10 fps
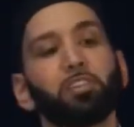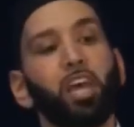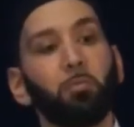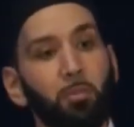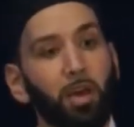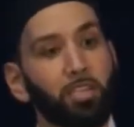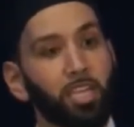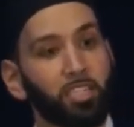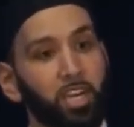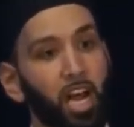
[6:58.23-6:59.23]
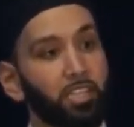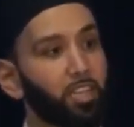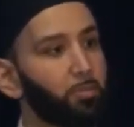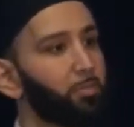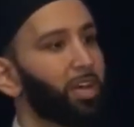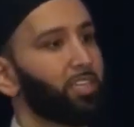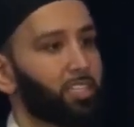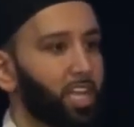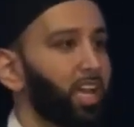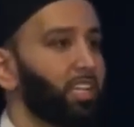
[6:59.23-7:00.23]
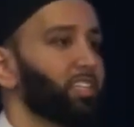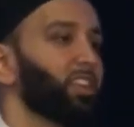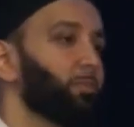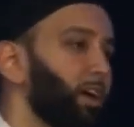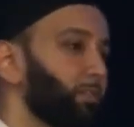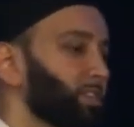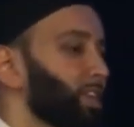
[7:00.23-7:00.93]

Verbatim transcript: well, tell me about its ashrat, tell me about its signs. And the Prophet